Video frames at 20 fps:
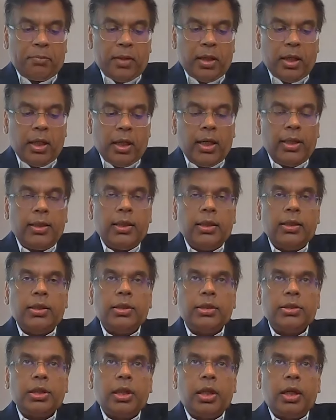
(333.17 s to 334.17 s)
And I think
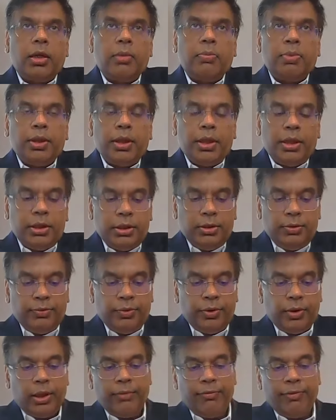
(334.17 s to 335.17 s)
there's a lot of potential
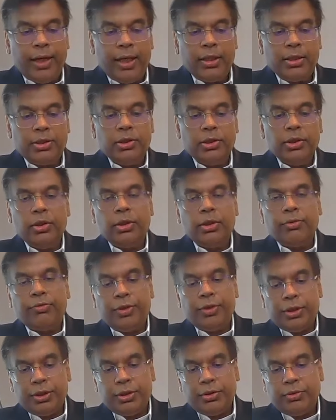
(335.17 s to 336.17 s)
for advanced nuclear
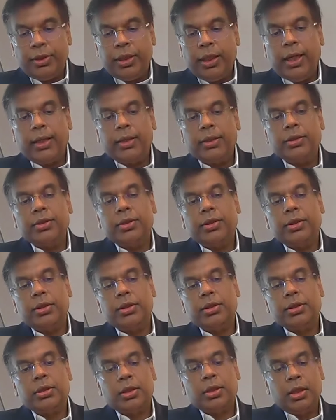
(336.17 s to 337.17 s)
fission
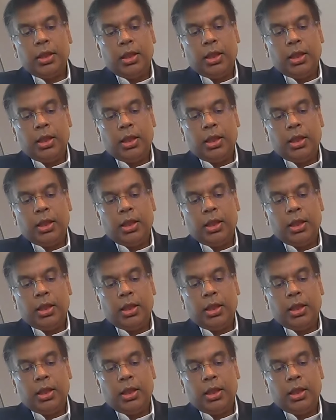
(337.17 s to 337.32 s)
reactors